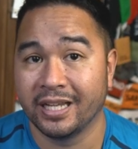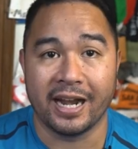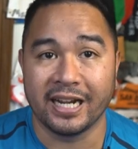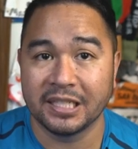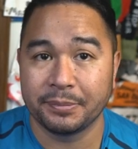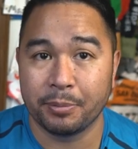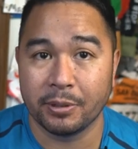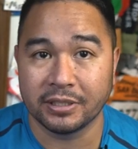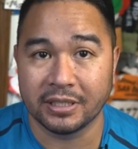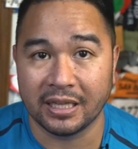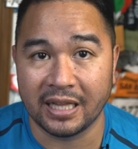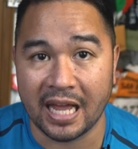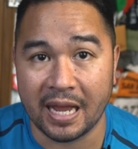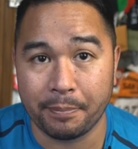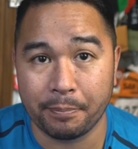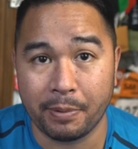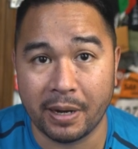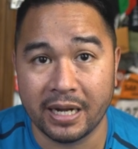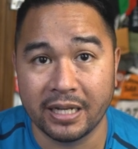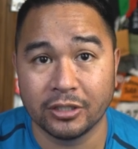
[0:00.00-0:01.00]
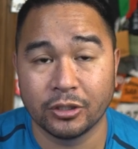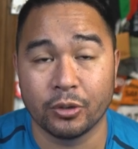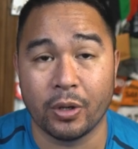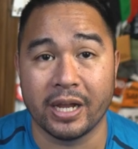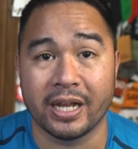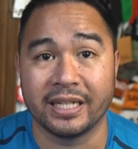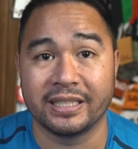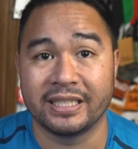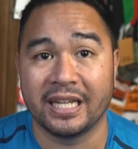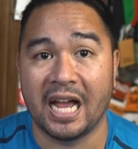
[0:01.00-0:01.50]
I just press the lap button so
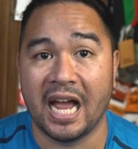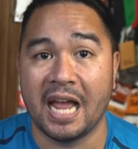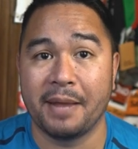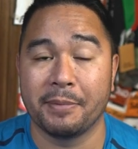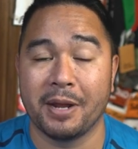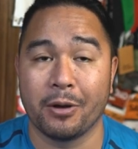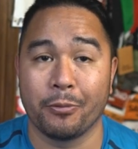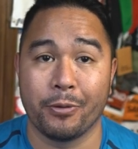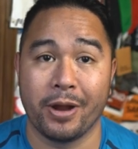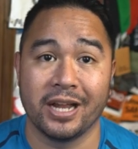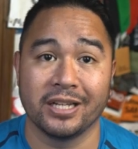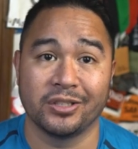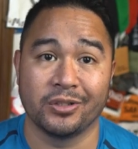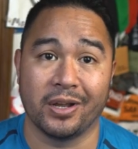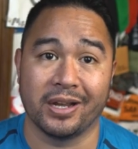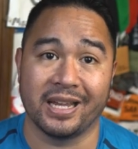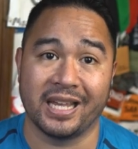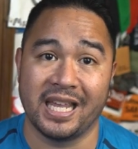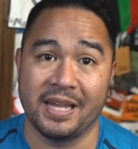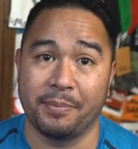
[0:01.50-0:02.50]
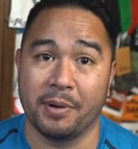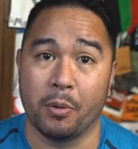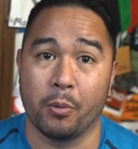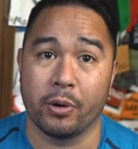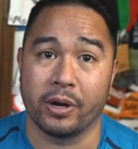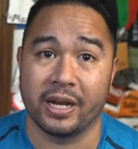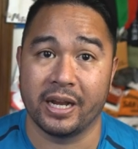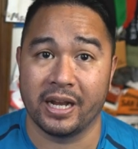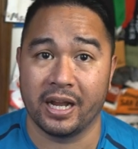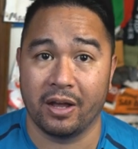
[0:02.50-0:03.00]
I could time my rest so I could keep on
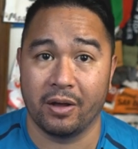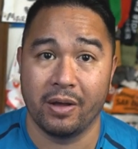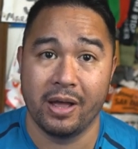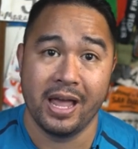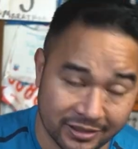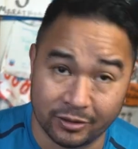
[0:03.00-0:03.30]
working out.